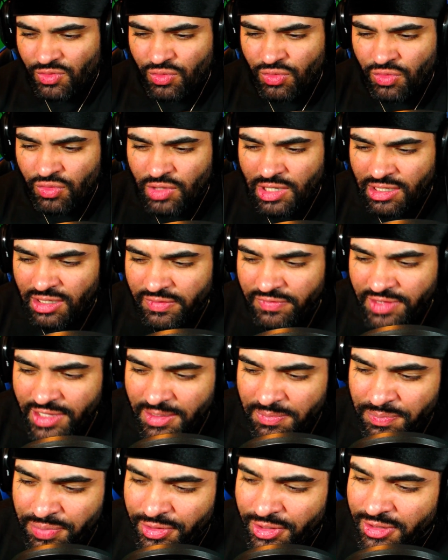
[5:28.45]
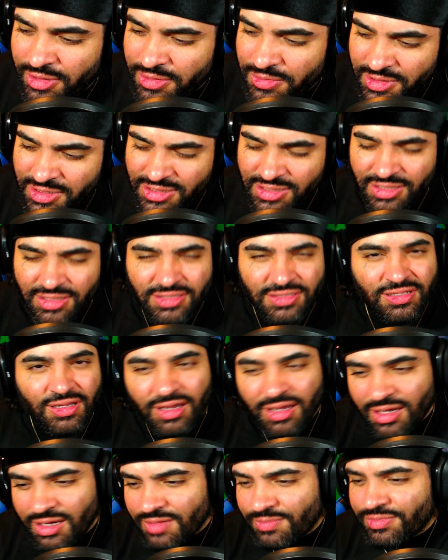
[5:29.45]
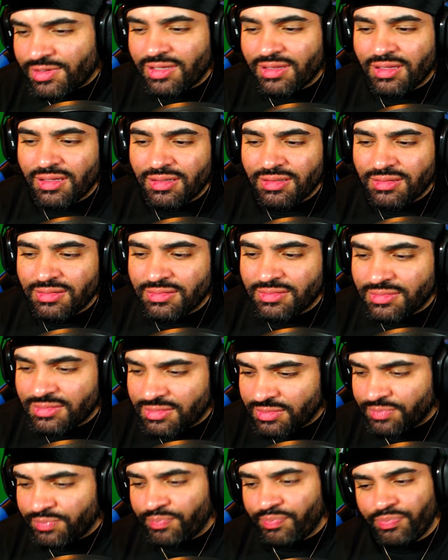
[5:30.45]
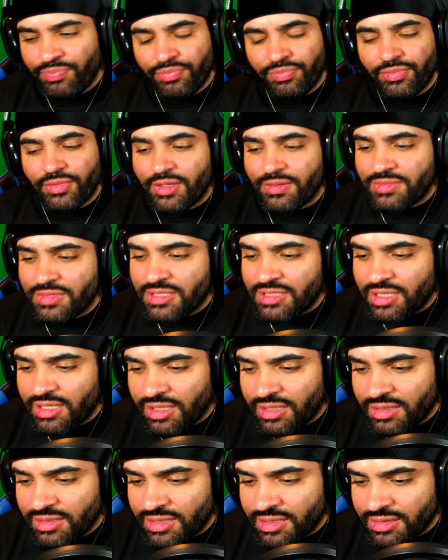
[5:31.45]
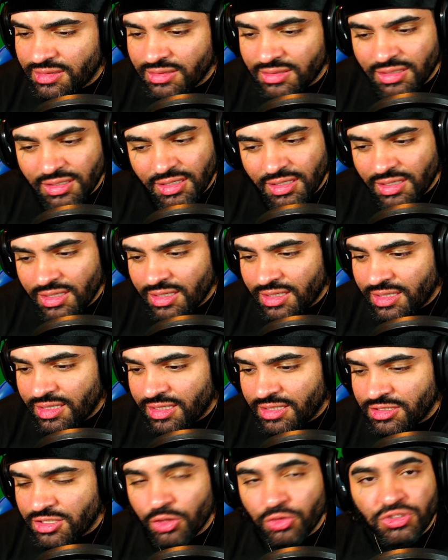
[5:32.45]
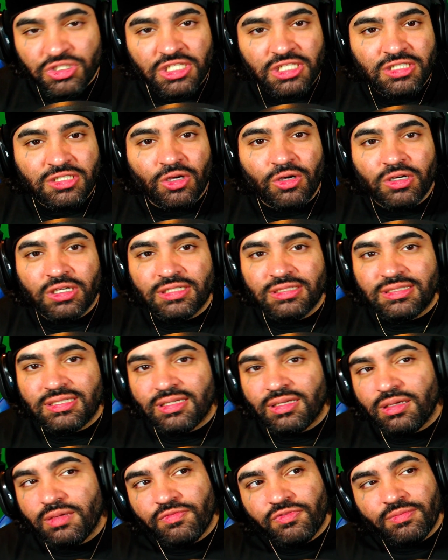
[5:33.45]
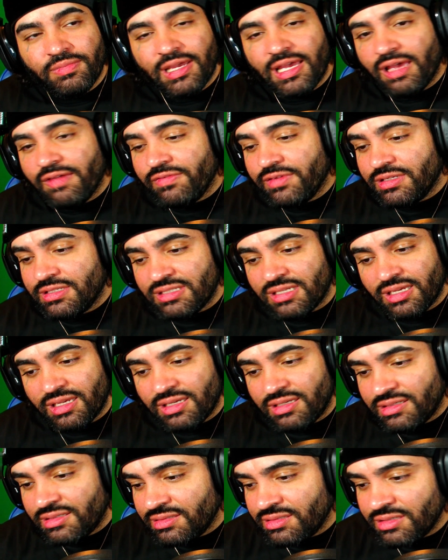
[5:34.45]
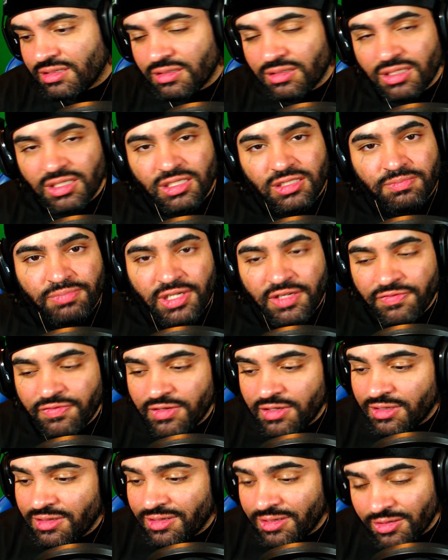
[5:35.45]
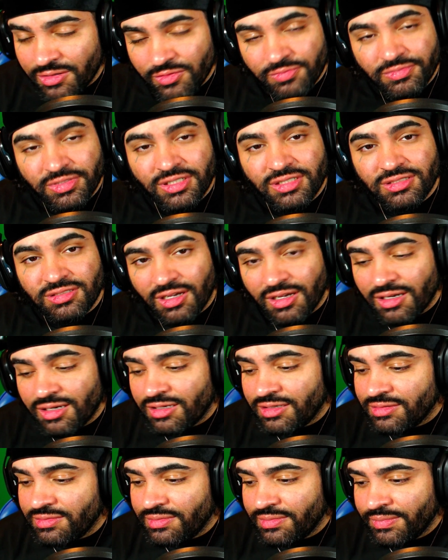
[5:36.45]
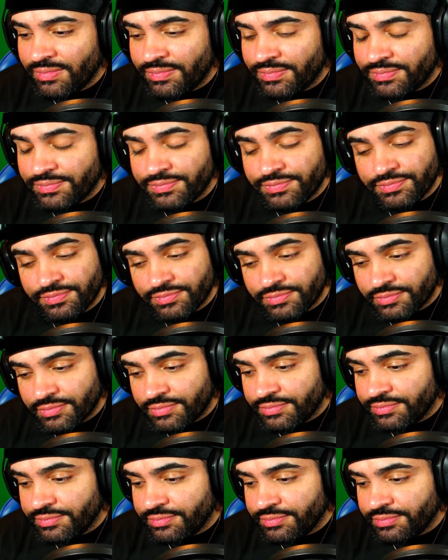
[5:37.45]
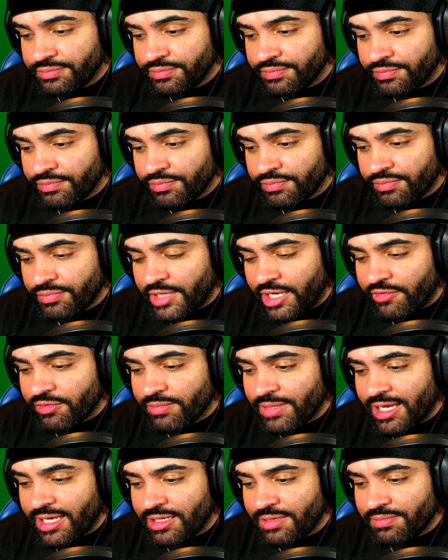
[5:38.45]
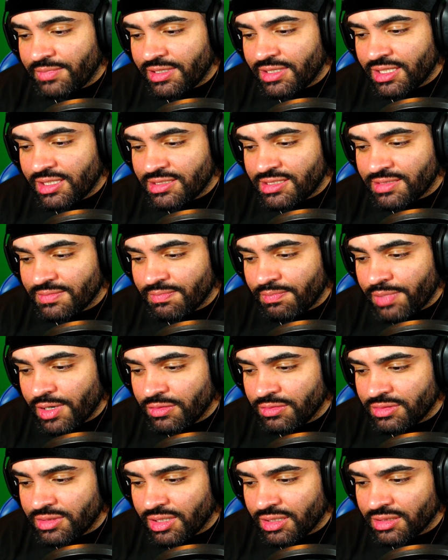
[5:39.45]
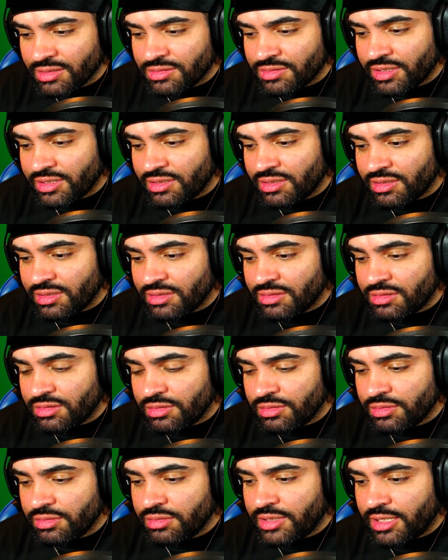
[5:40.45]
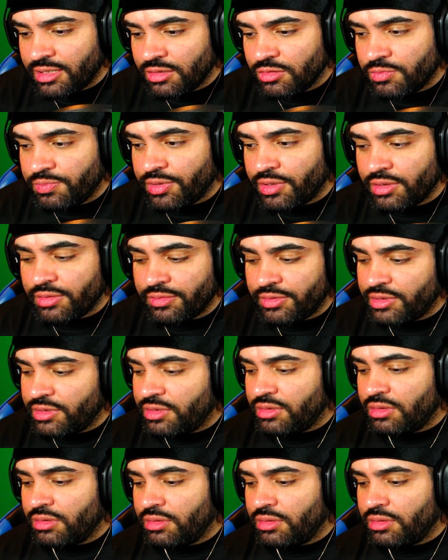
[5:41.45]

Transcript: Ooh, I love that part when he says, hard, brother. I'm saying, is OG talking to him from heaven saying, you know, leave the beefing alone, but it's hard. Hmm. That reminded me of some Bone Thugs right there, too. That little part right there.